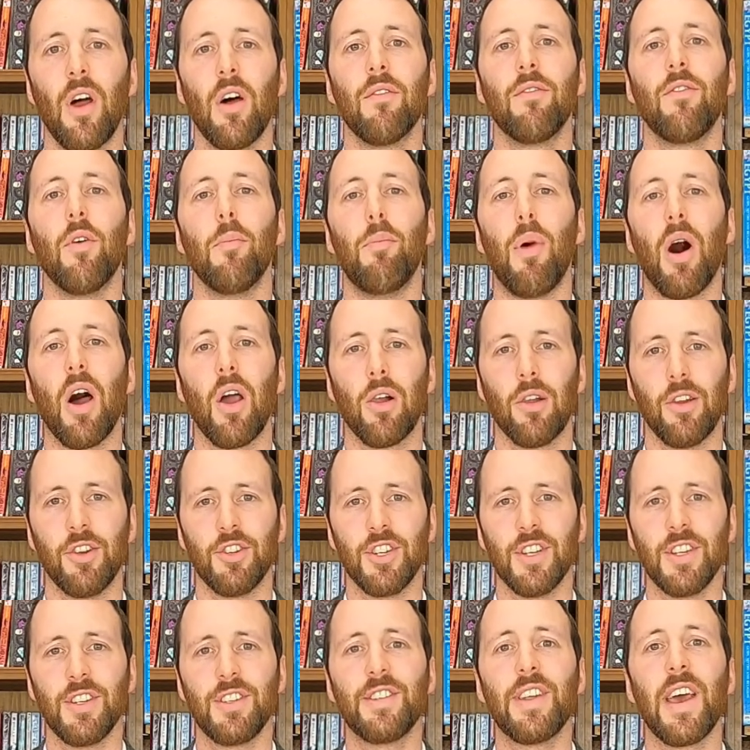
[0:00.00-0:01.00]
For
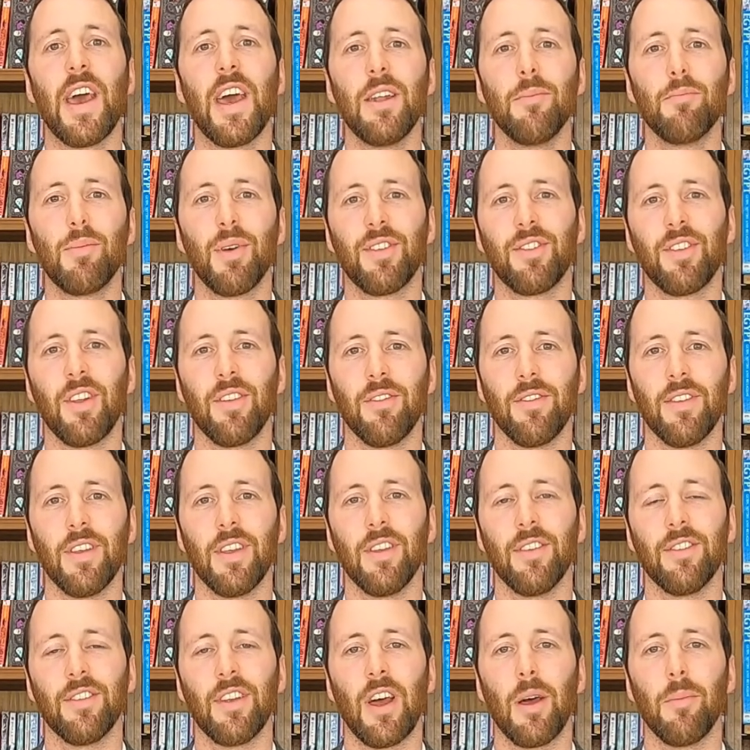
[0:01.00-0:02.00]
biology, 10% of the
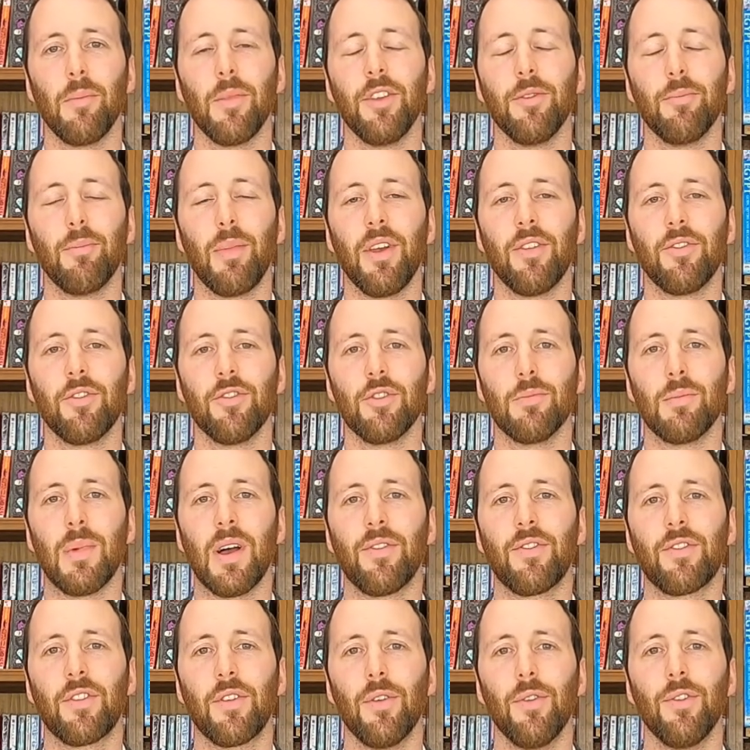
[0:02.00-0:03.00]
exam is based on your
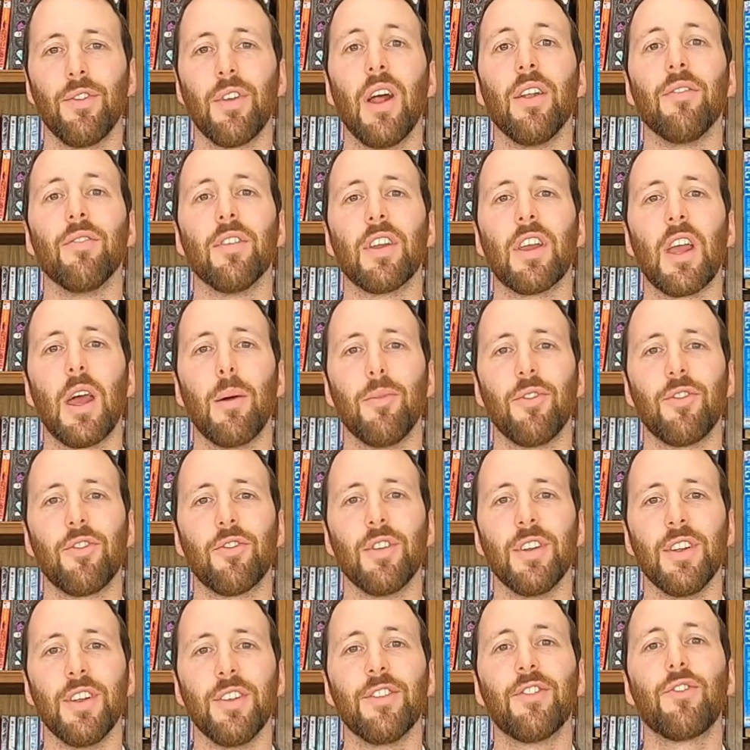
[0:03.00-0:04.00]
math skills, and for
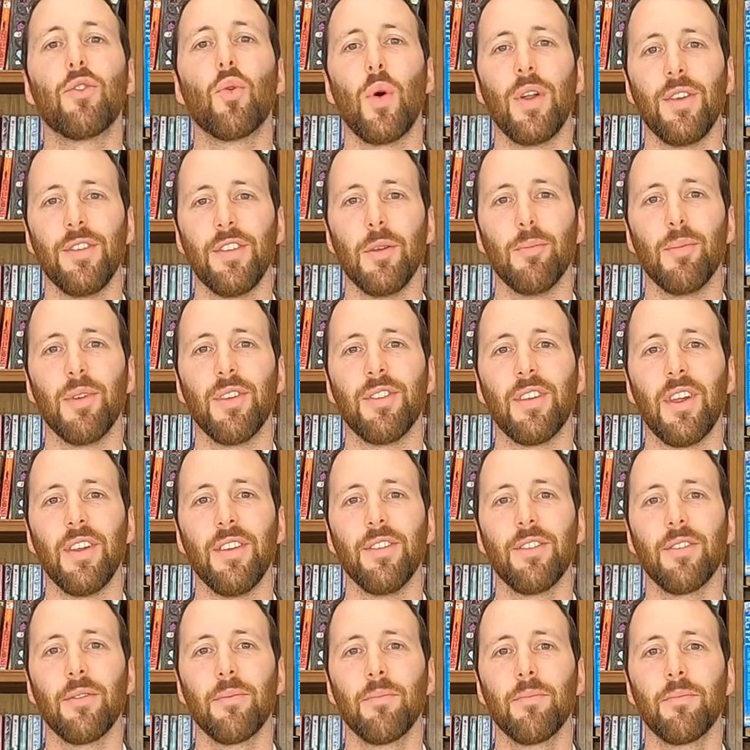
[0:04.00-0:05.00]
chemistry, it's
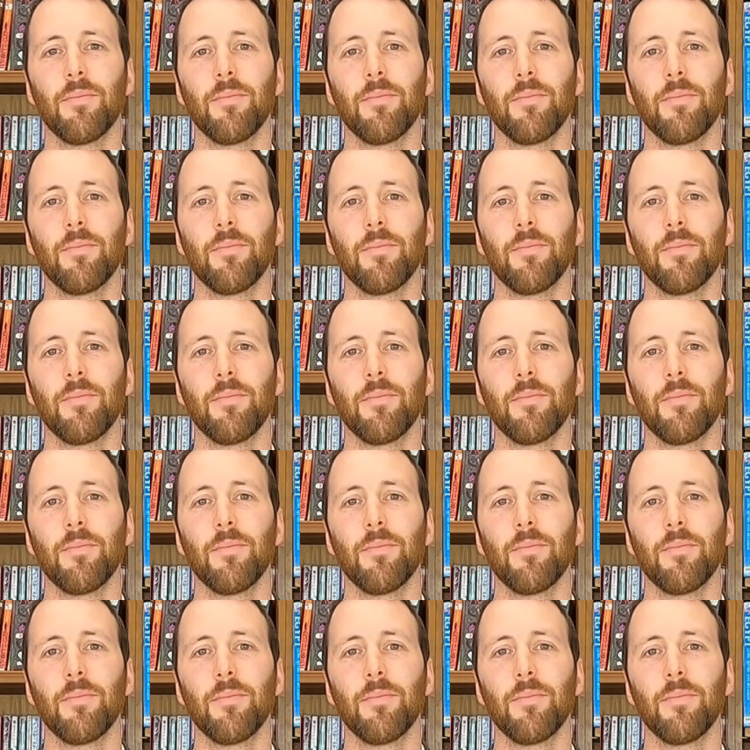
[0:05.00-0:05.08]
20%.